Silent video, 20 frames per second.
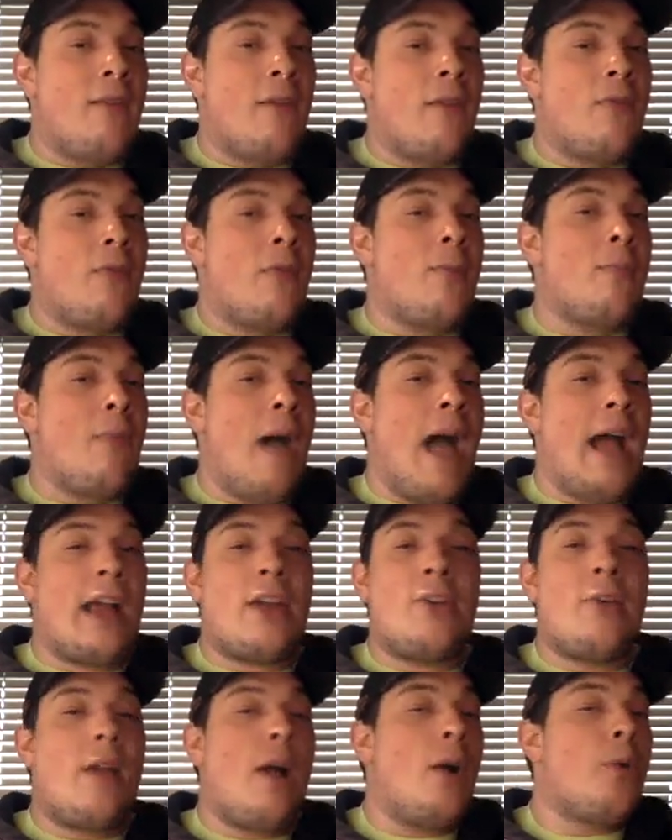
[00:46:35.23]
If the
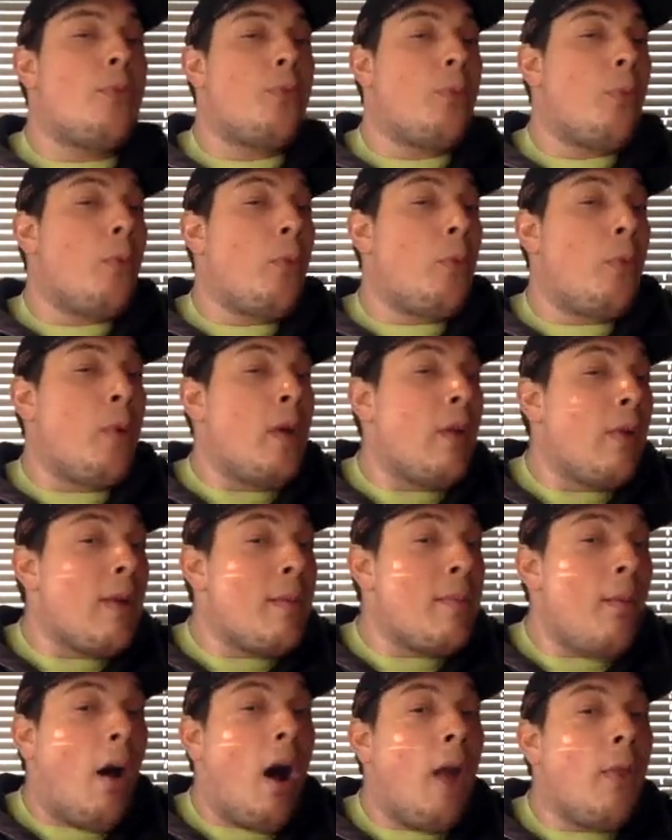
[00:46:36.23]
background really
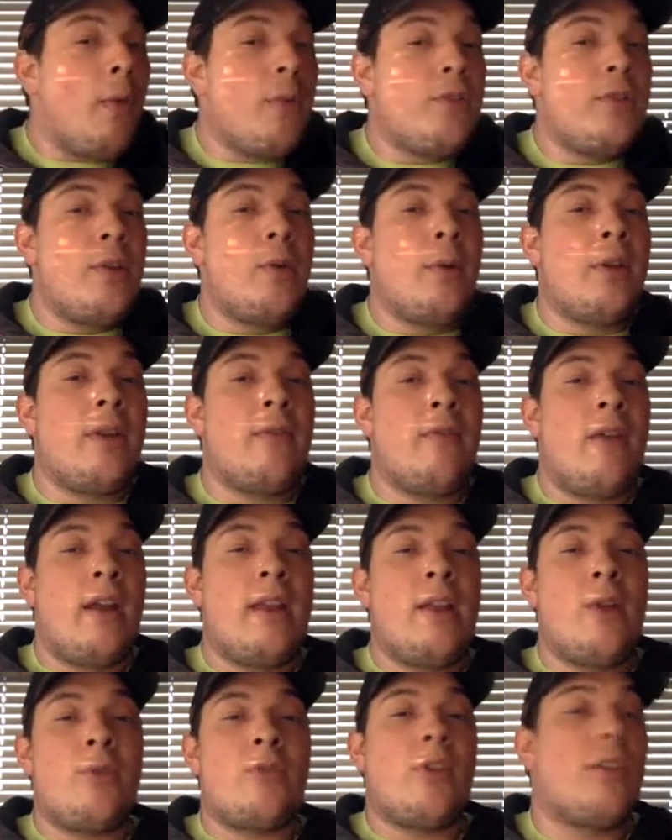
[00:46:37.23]
bothers you in the
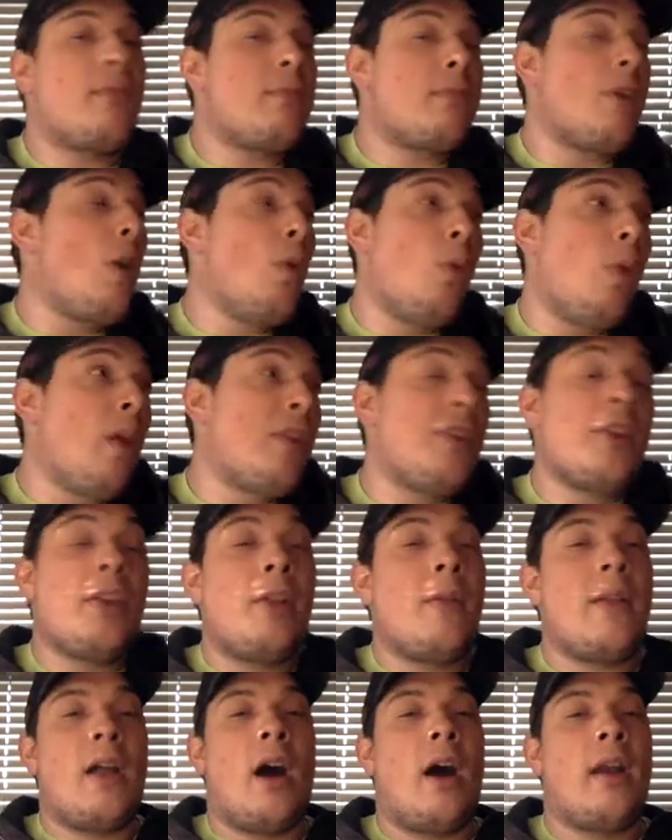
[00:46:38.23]
video, just go listen to
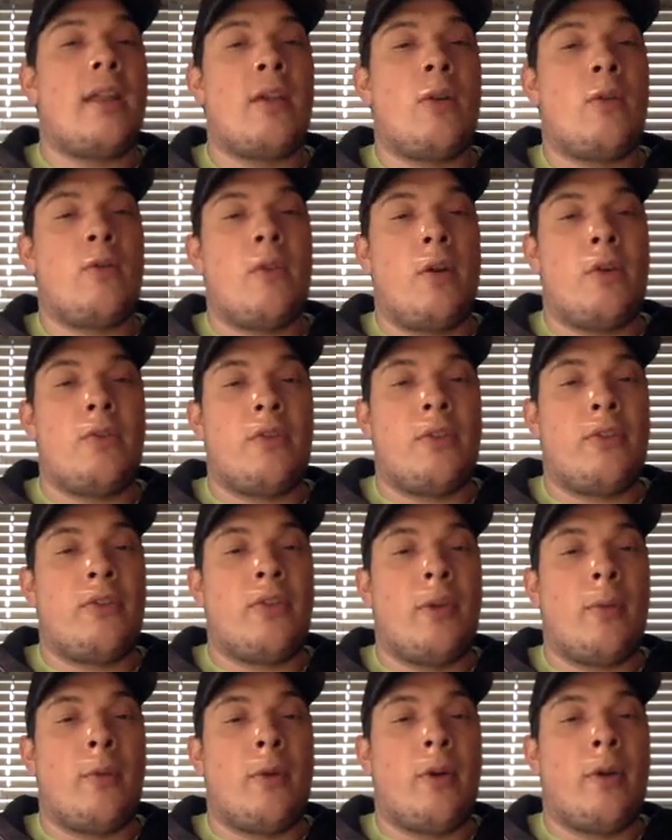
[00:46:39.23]
the audio version
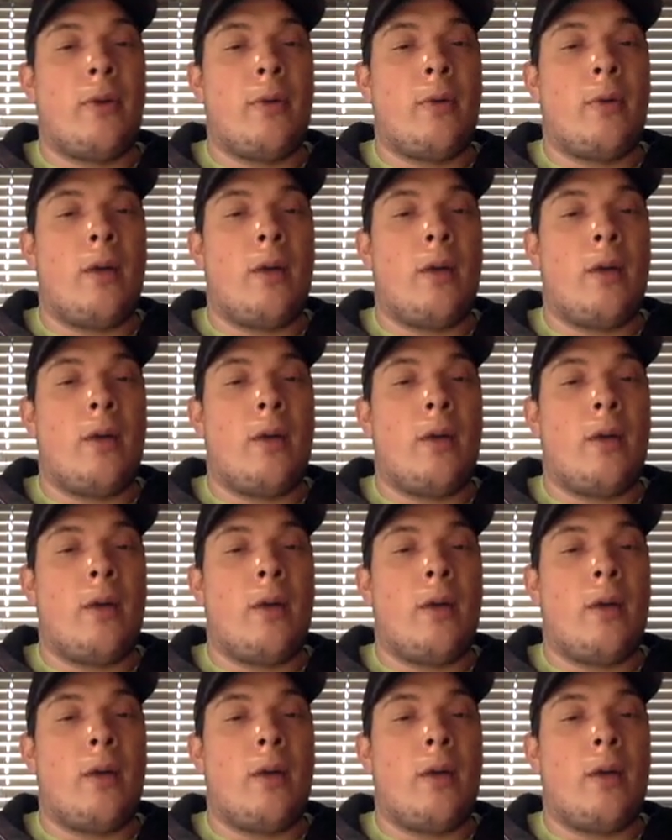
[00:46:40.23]
somewhere,